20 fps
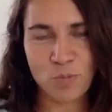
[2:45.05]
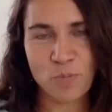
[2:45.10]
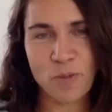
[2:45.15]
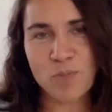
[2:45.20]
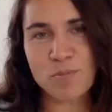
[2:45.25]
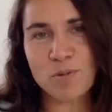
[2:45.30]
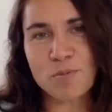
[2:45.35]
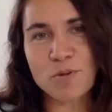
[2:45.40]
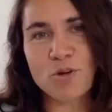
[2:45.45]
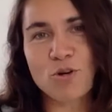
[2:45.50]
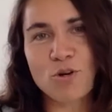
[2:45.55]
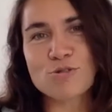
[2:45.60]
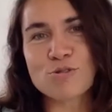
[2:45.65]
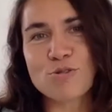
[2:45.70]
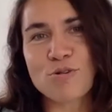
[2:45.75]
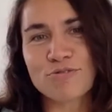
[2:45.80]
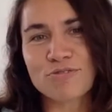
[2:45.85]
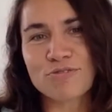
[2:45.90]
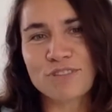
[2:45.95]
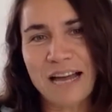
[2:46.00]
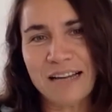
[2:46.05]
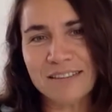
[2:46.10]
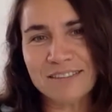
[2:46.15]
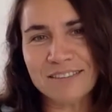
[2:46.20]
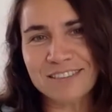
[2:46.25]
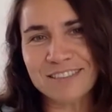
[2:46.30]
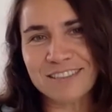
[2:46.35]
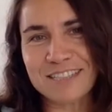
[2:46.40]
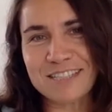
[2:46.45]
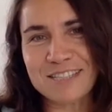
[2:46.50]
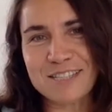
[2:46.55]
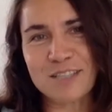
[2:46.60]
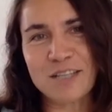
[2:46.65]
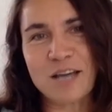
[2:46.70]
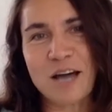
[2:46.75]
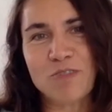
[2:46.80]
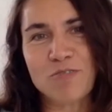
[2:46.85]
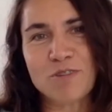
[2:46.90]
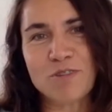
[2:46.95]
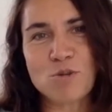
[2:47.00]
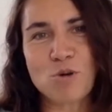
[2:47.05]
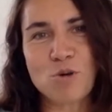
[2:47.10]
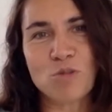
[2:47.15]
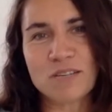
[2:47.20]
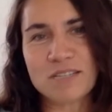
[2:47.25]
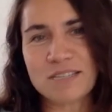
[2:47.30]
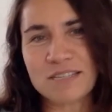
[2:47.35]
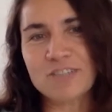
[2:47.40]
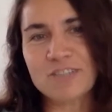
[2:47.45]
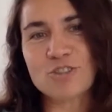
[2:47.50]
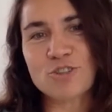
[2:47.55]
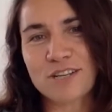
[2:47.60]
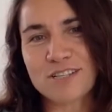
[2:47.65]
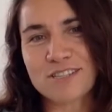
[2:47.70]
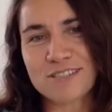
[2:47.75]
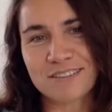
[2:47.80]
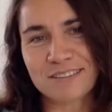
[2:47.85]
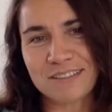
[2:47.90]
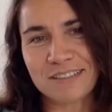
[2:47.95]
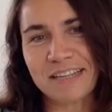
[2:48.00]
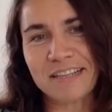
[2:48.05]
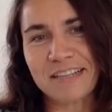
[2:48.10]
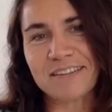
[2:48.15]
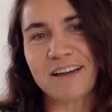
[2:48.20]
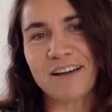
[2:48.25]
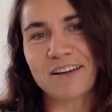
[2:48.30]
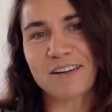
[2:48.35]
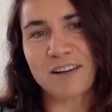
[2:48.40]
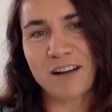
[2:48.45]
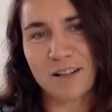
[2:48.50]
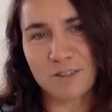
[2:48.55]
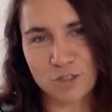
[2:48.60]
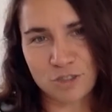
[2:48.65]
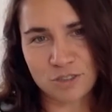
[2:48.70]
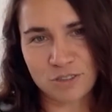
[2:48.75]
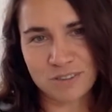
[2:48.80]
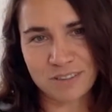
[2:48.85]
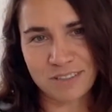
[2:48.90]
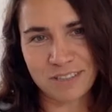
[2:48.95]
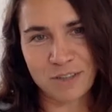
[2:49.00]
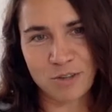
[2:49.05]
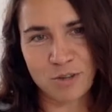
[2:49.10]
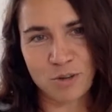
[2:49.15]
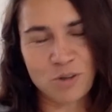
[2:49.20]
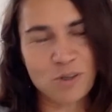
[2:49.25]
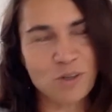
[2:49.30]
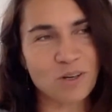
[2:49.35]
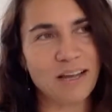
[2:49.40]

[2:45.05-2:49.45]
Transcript: Maybe because of that reason, I was always interested in intercultural dialogue,